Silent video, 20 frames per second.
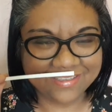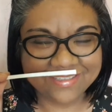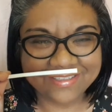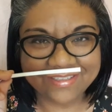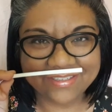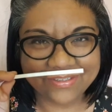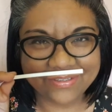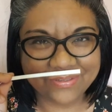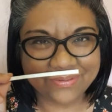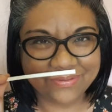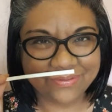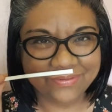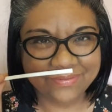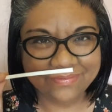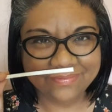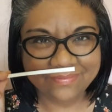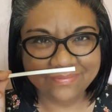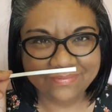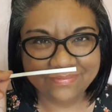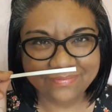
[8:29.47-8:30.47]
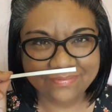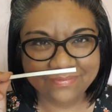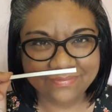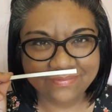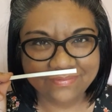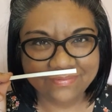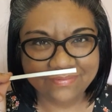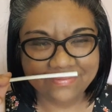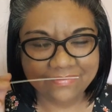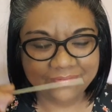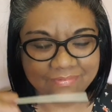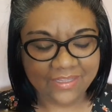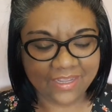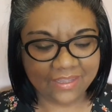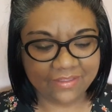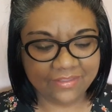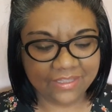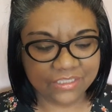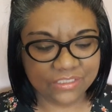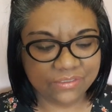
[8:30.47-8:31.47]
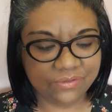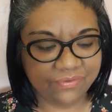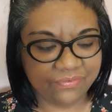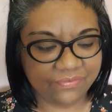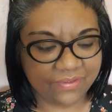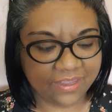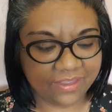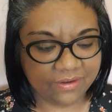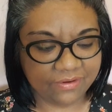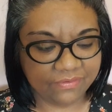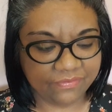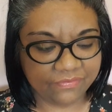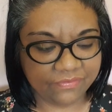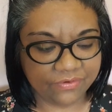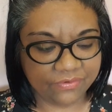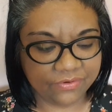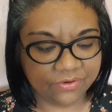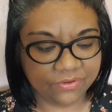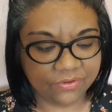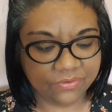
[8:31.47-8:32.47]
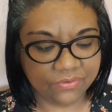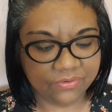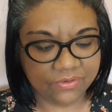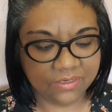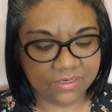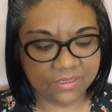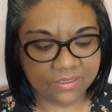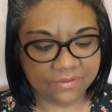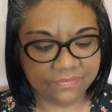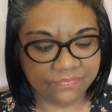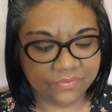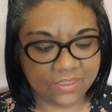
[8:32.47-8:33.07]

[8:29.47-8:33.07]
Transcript: So yeah, that's Fanfarone